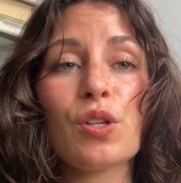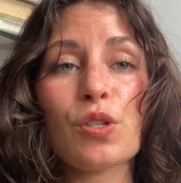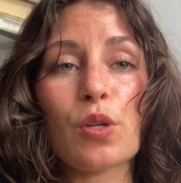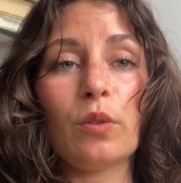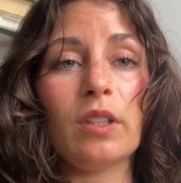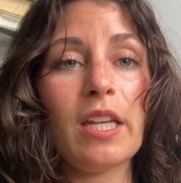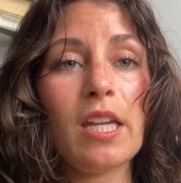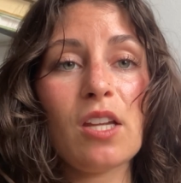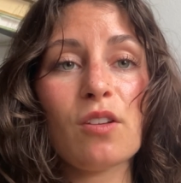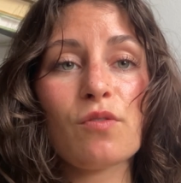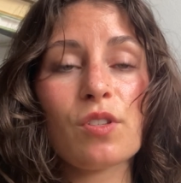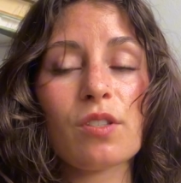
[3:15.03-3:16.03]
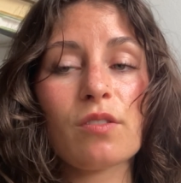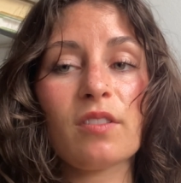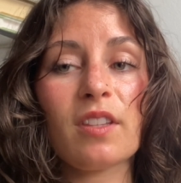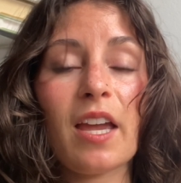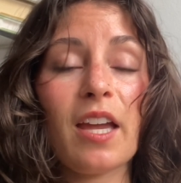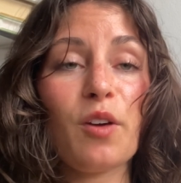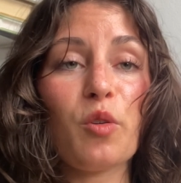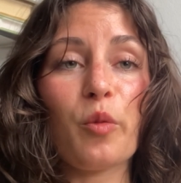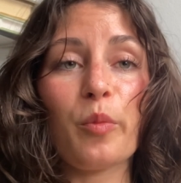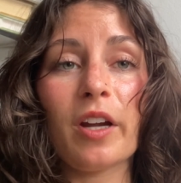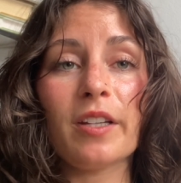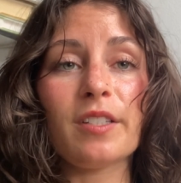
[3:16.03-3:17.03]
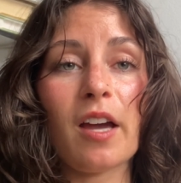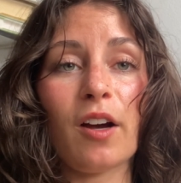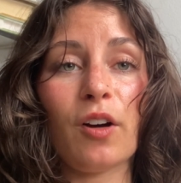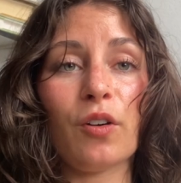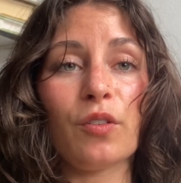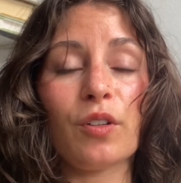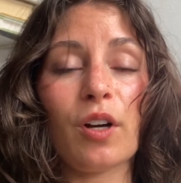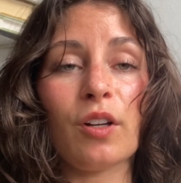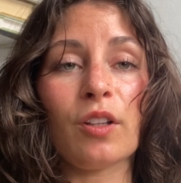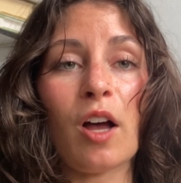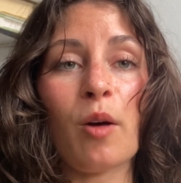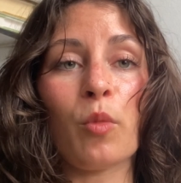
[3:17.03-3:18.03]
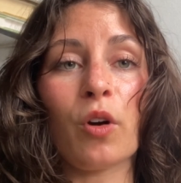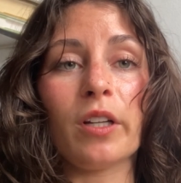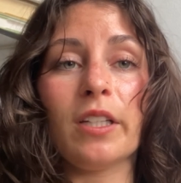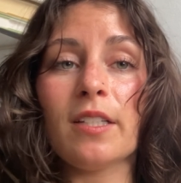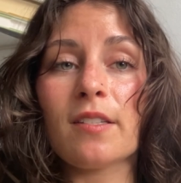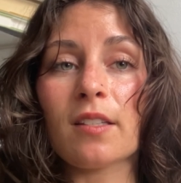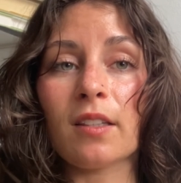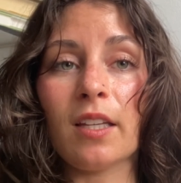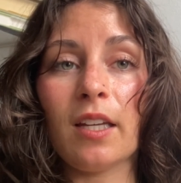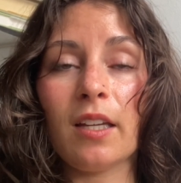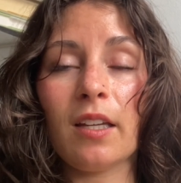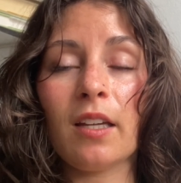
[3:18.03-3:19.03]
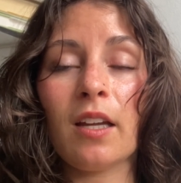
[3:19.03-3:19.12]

So leaves, they will break down a lot more easily.